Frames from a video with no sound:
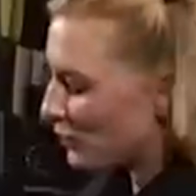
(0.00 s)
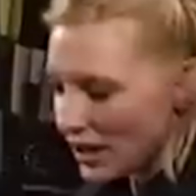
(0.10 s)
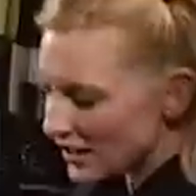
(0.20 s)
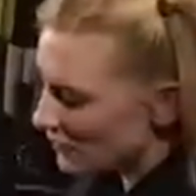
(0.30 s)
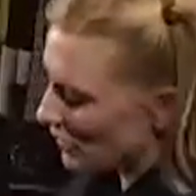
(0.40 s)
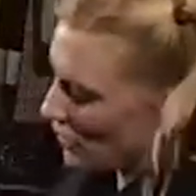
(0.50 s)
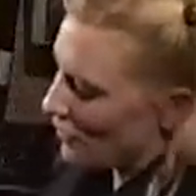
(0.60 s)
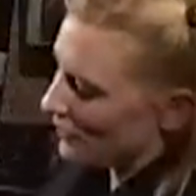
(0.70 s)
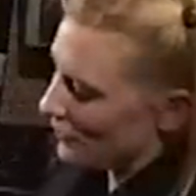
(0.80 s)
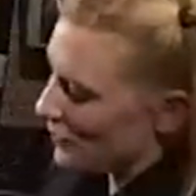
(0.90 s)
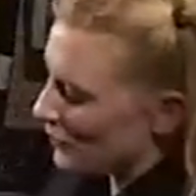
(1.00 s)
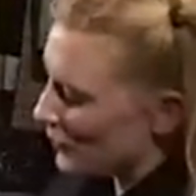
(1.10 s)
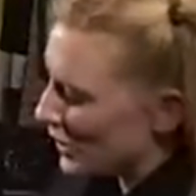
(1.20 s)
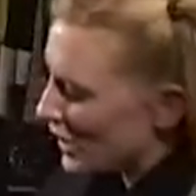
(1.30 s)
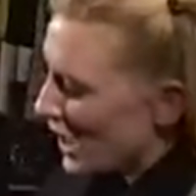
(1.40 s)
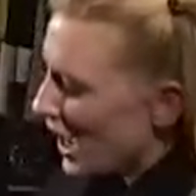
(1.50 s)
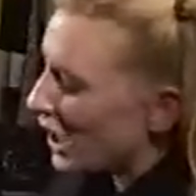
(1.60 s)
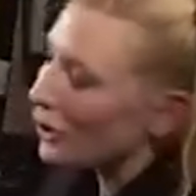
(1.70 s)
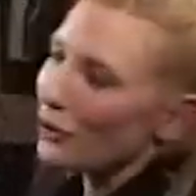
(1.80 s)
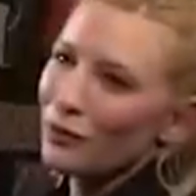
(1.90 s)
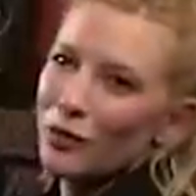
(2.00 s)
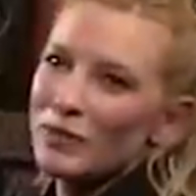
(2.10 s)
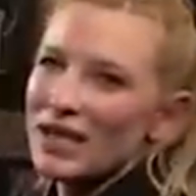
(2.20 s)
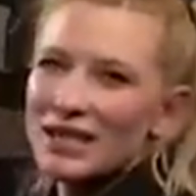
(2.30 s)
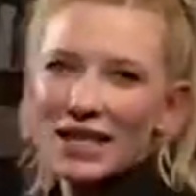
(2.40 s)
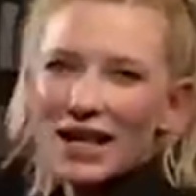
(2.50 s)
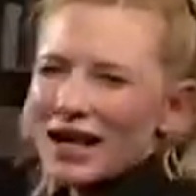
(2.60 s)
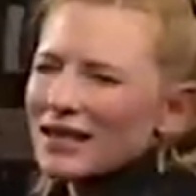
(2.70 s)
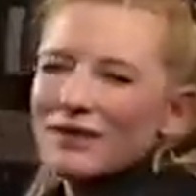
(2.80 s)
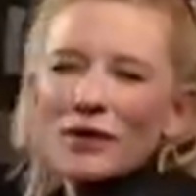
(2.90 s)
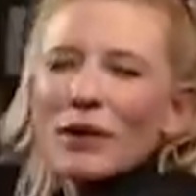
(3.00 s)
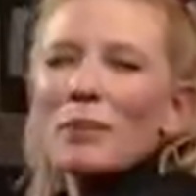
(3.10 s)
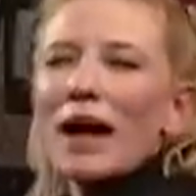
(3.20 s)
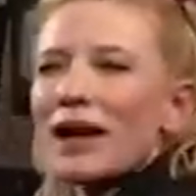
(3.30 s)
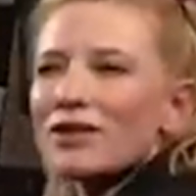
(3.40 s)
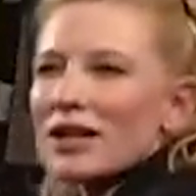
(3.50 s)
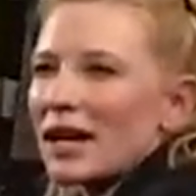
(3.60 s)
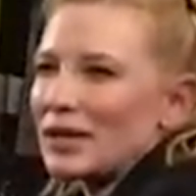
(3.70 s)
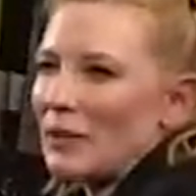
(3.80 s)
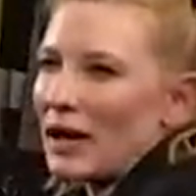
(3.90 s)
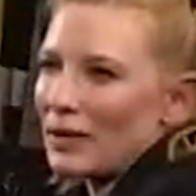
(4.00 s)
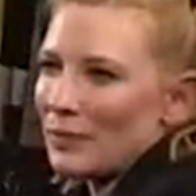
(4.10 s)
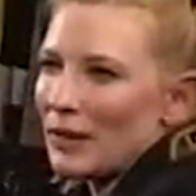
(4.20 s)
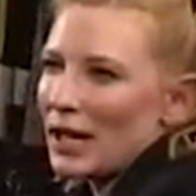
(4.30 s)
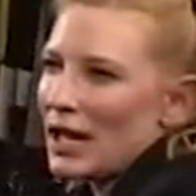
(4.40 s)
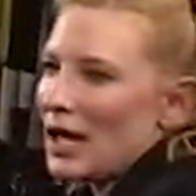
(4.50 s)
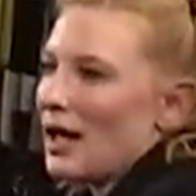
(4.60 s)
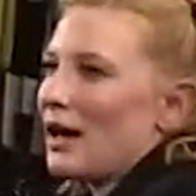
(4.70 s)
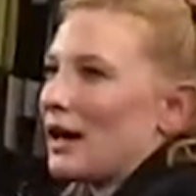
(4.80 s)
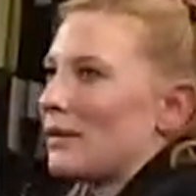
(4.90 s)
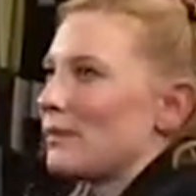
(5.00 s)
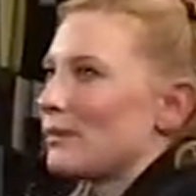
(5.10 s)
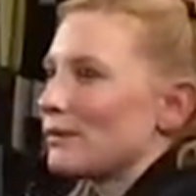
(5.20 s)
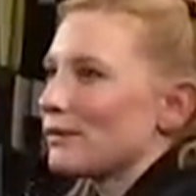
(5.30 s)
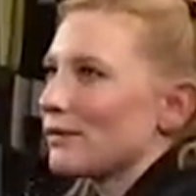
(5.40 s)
pisses me off with a lot of films I see. I just feel really patronised by them. Um,